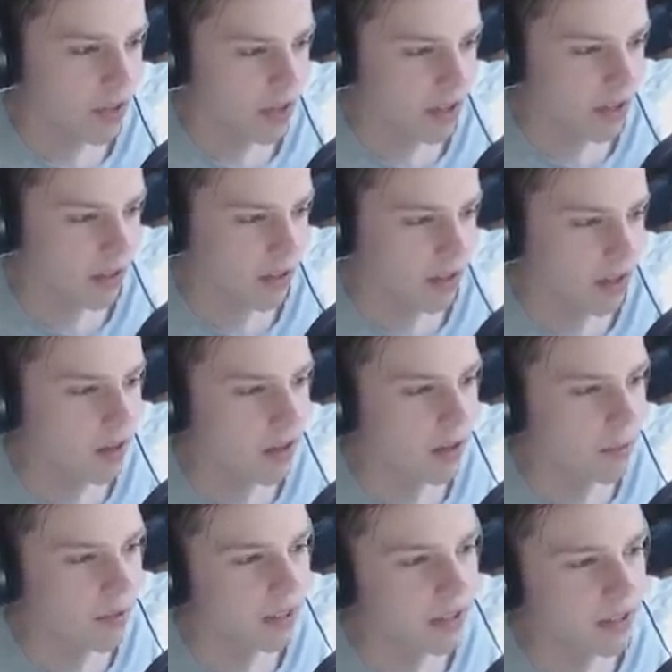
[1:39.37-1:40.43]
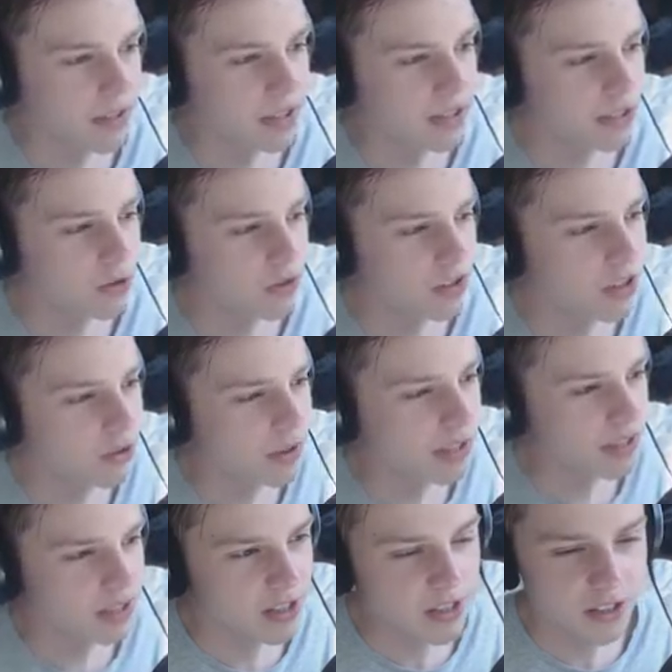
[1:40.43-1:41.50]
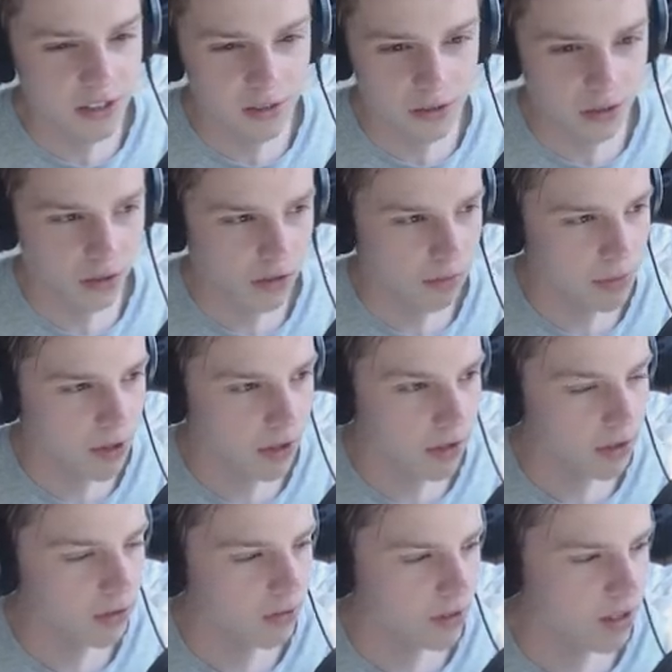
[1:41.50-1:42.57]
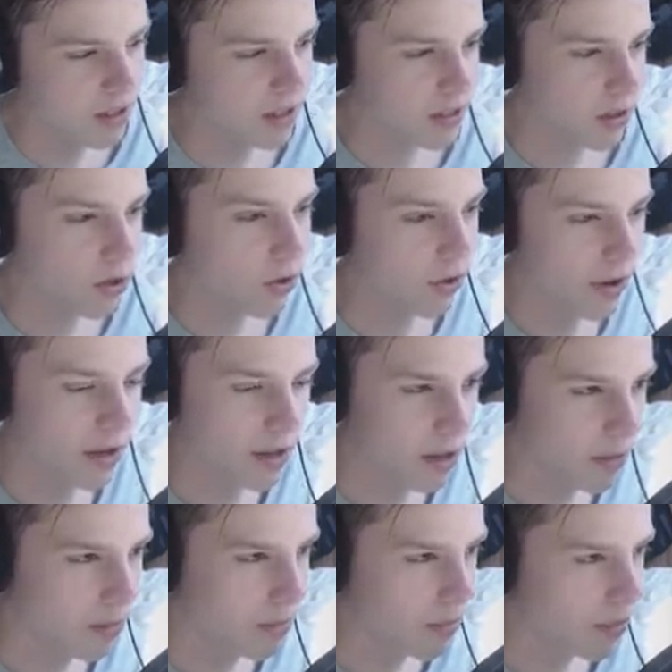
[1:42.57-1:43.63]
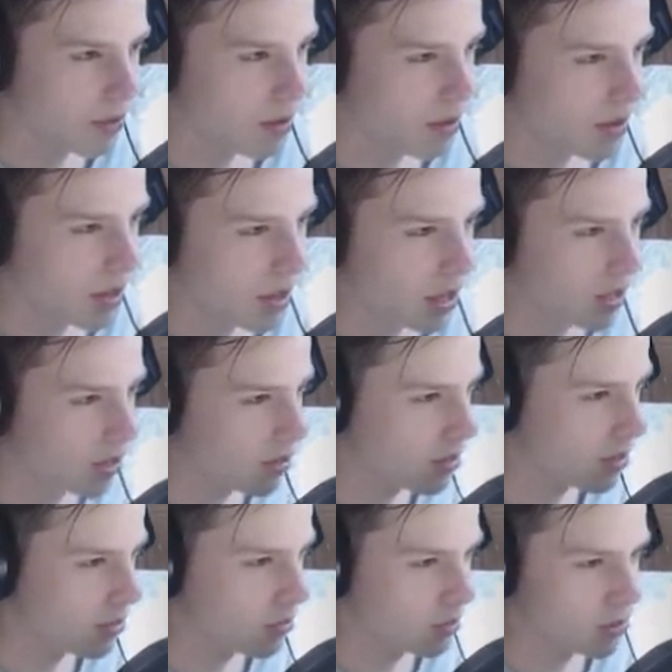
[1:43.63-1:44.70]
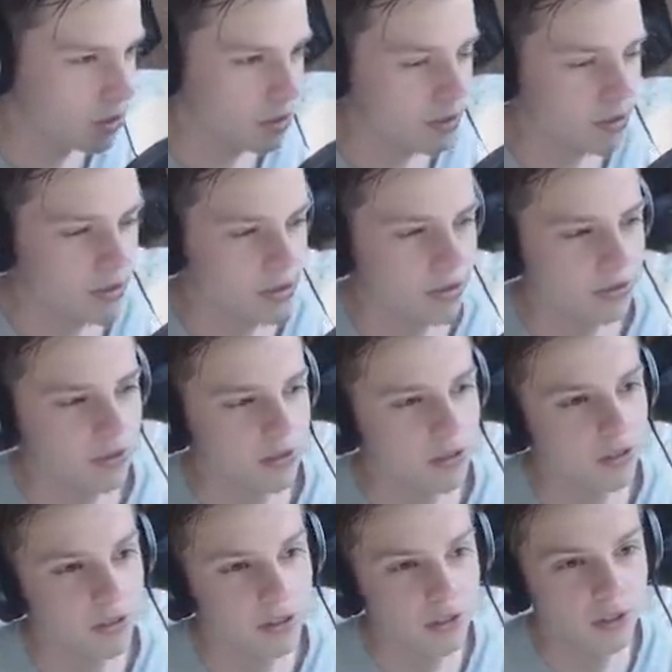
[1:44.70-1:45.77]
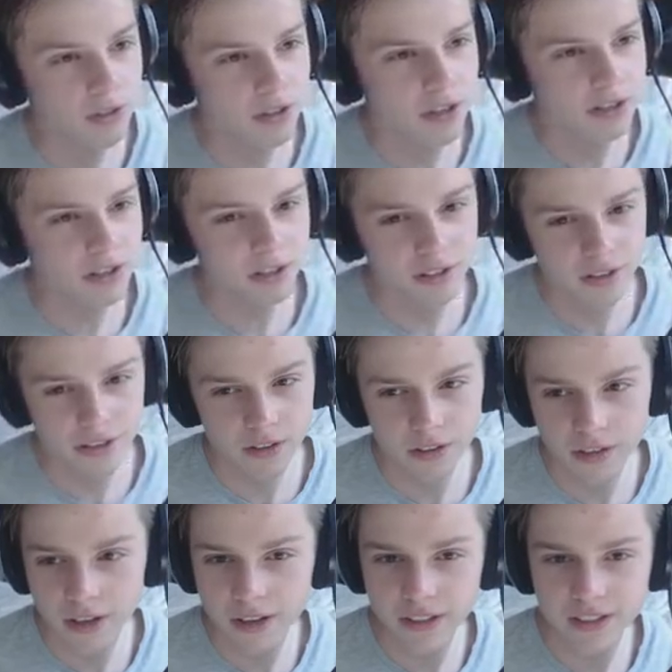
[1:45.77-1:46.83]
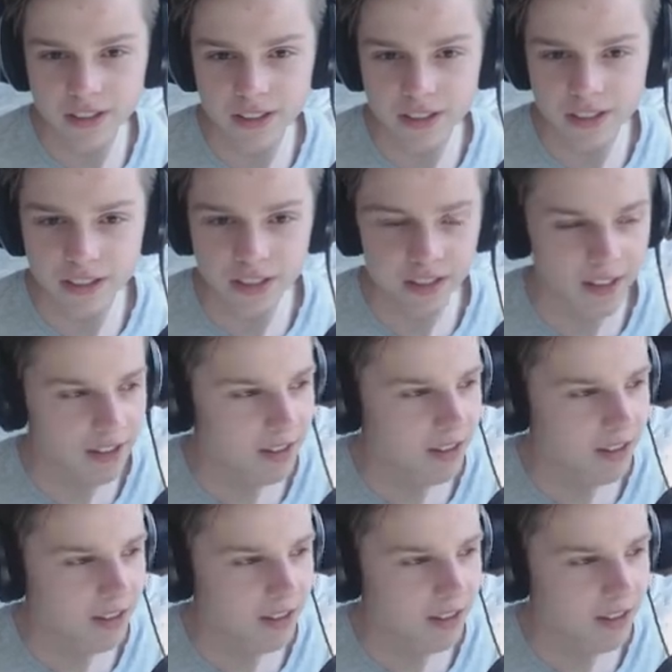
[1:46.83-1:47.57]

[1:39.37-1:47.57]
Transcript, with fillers: think I I mean I did do the UHCs and stuff, but I didn't really talk in them. Uh, it was I don't know. I just